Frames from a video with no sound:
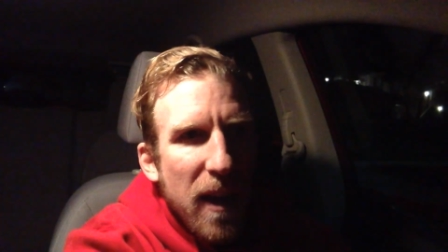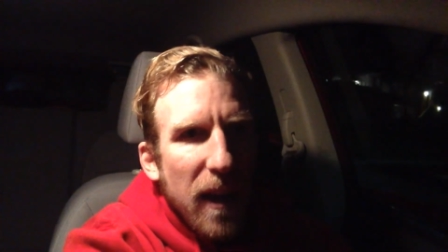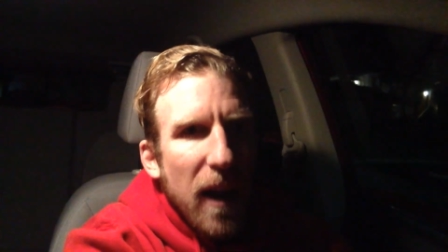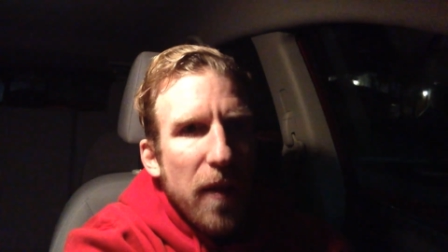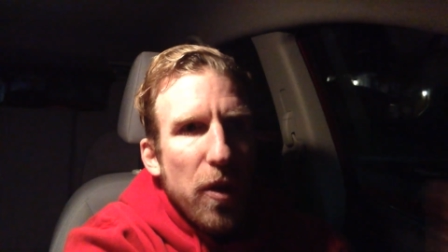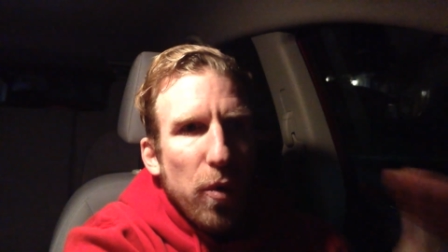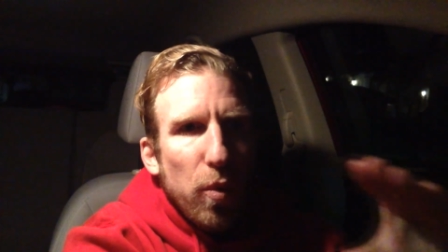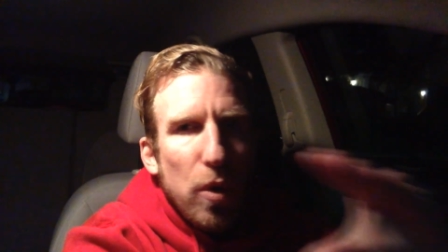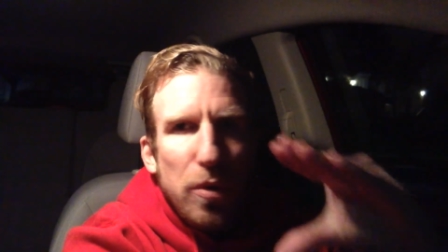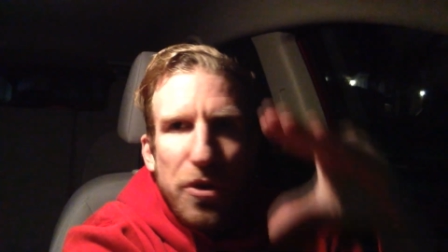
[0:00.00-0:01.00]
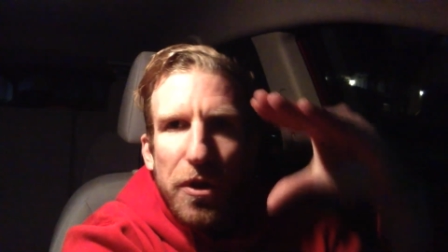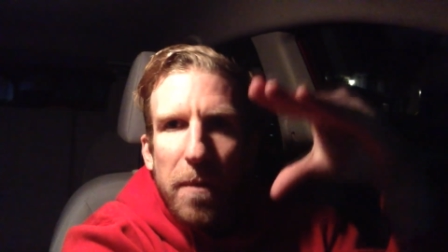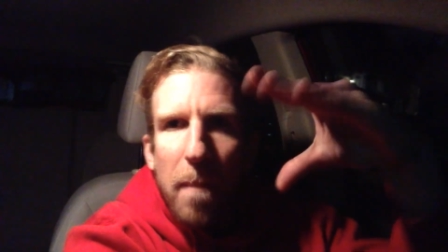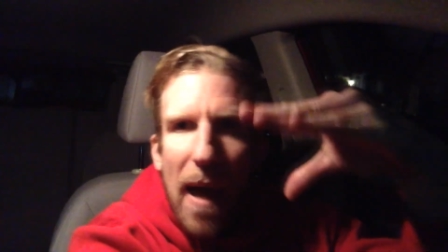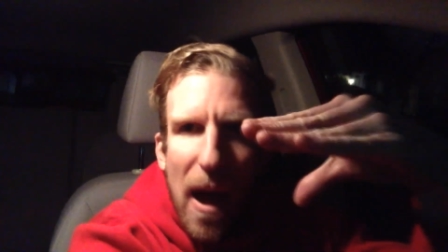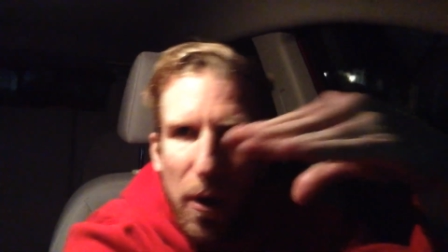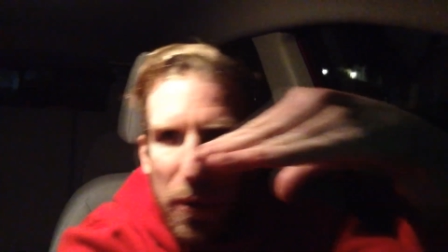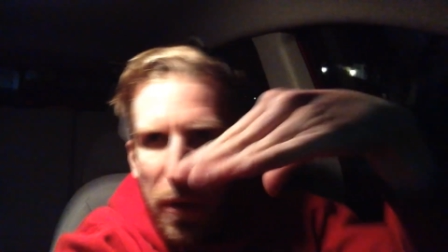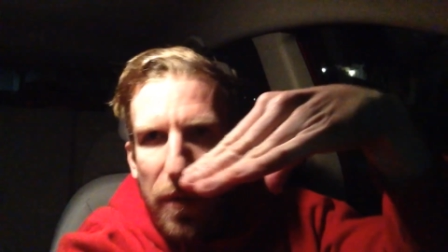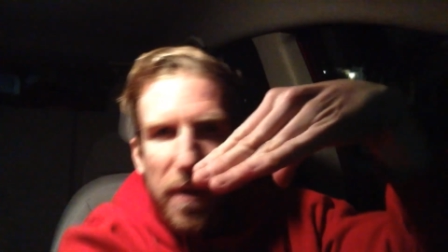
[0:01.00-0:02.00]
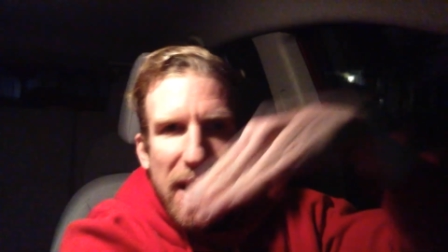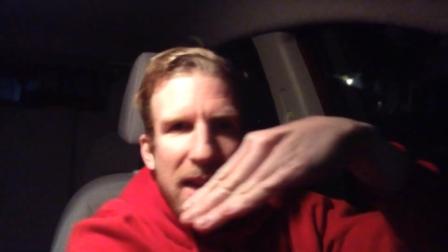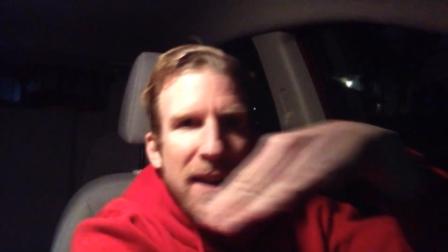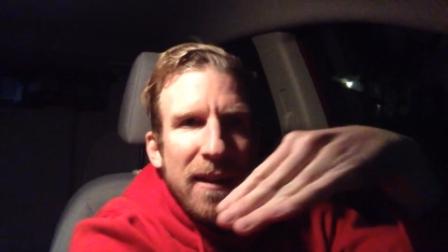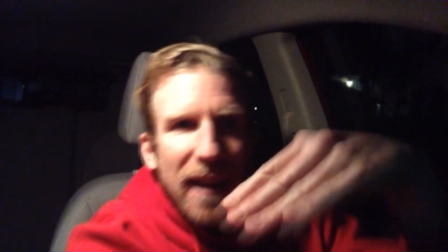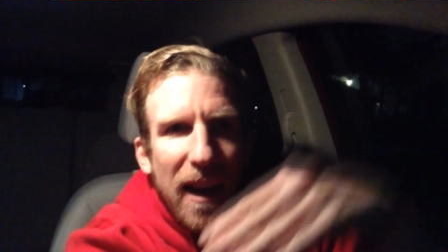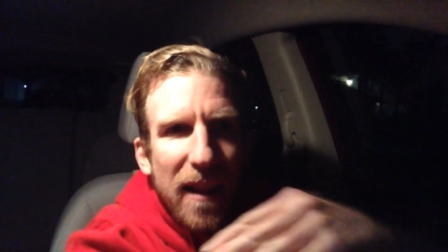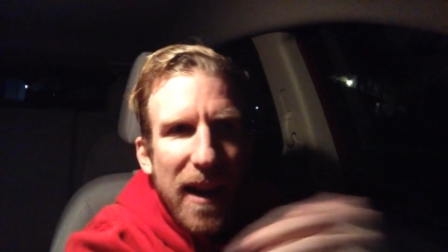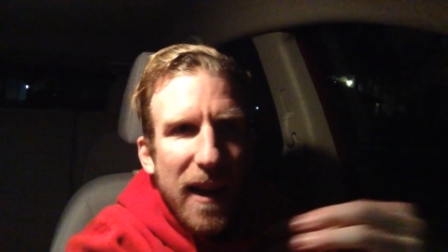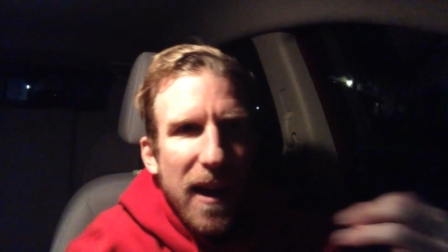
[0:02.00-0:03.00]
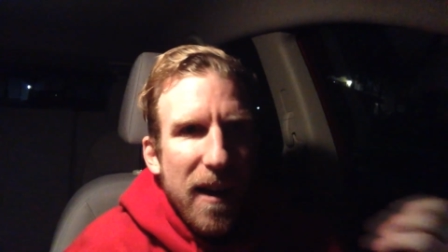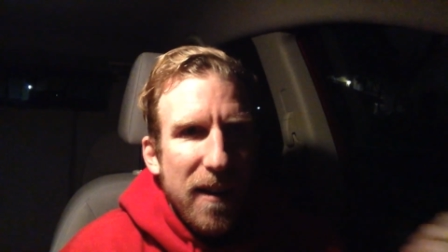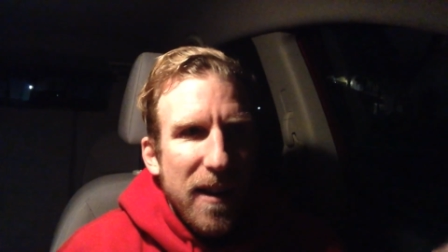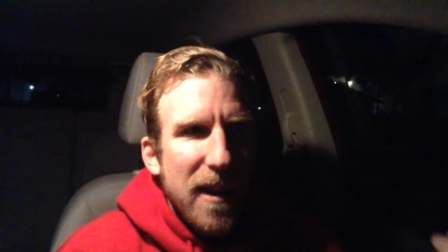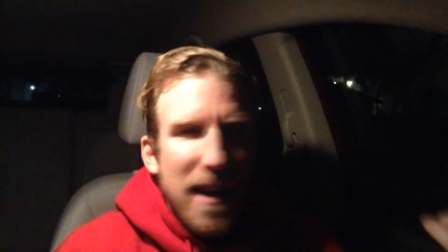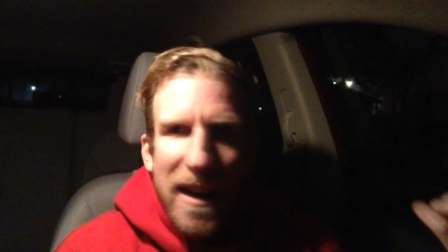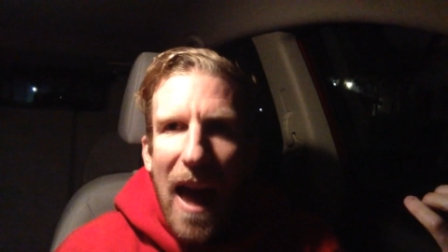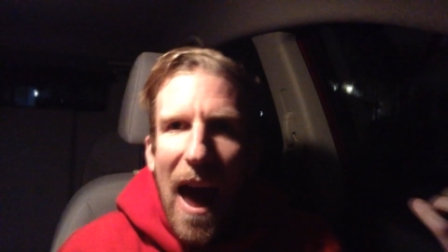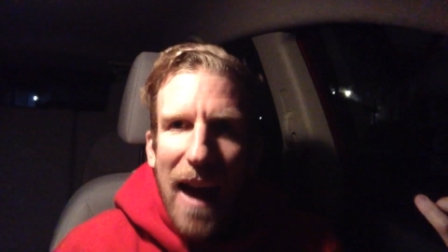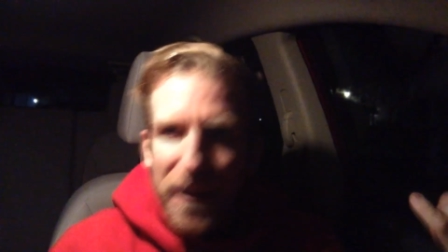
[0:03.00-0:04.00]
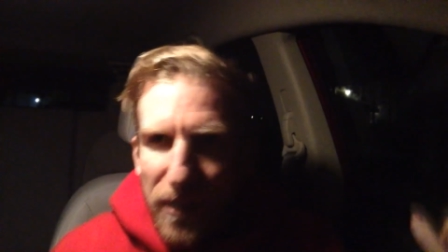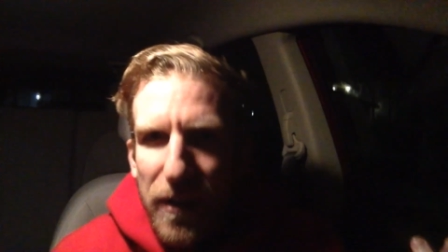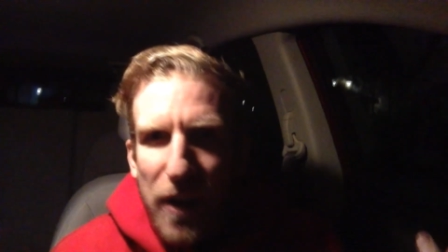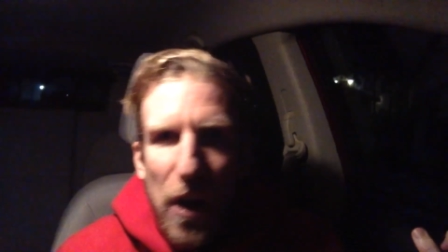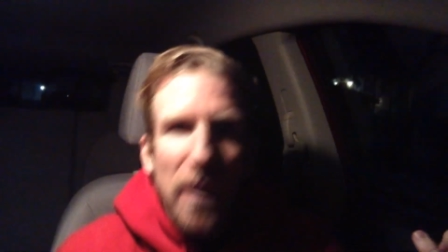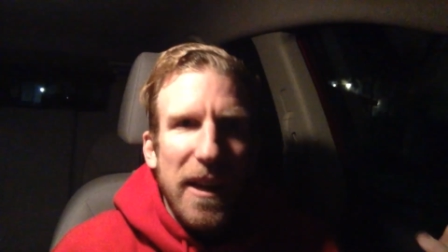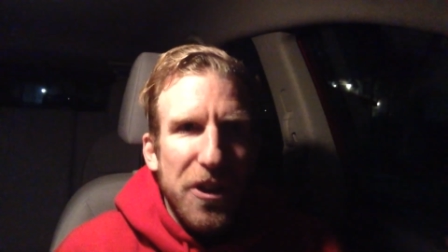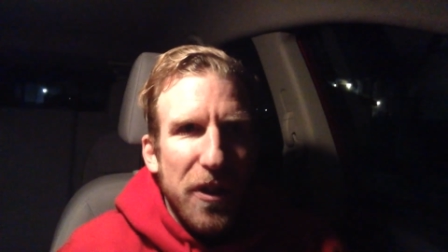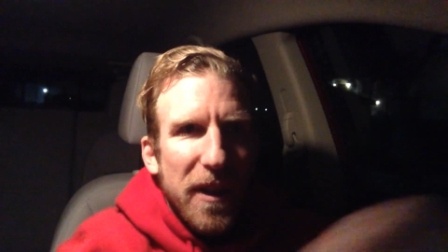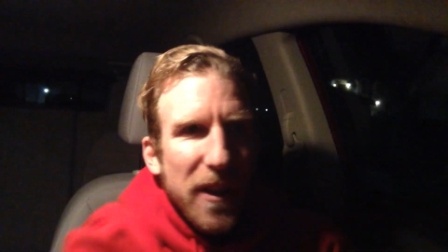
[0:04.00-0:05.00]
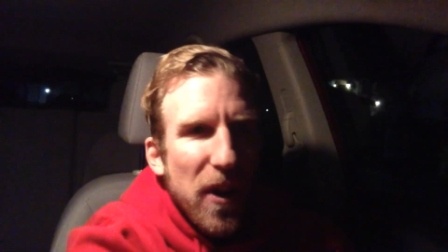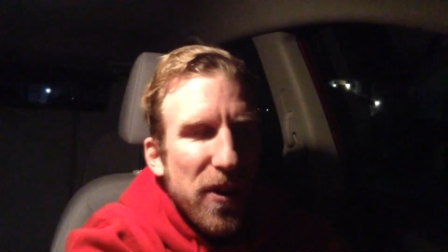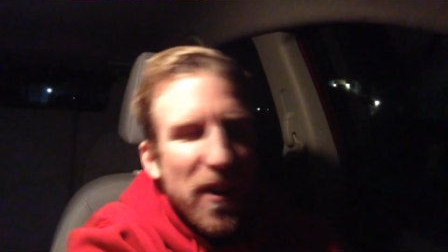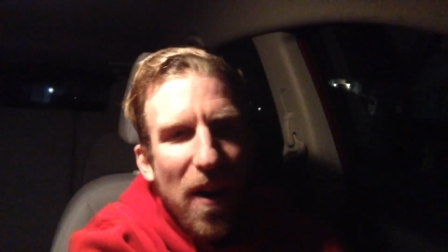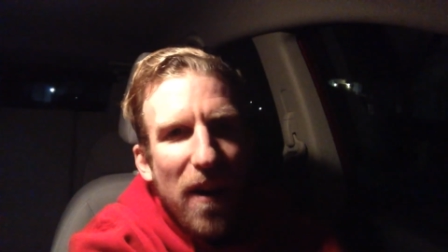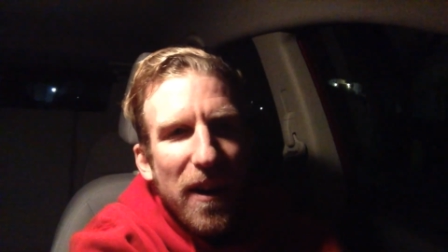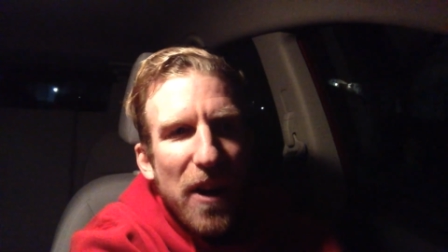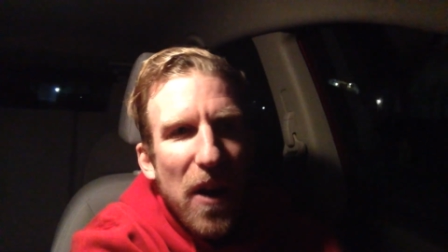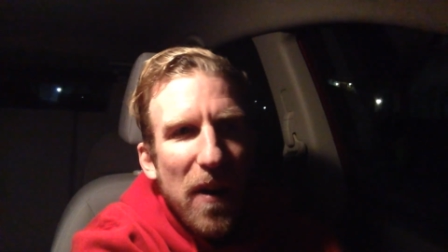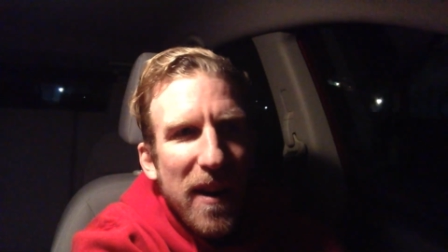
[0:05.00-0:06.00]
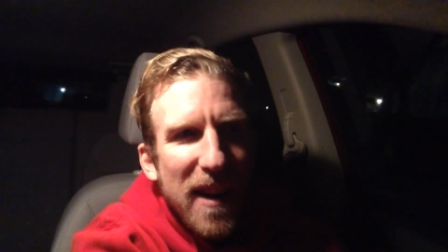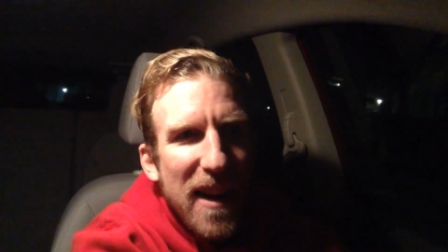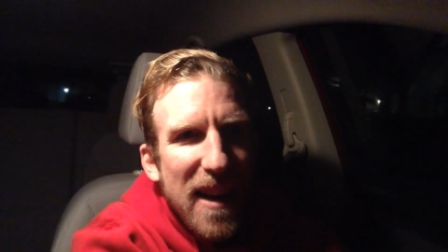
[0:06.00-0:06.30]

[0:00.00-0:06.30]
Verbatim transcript: kind of the rooster mouth in, kind of like a an axe, you know, electric guitar, you know, and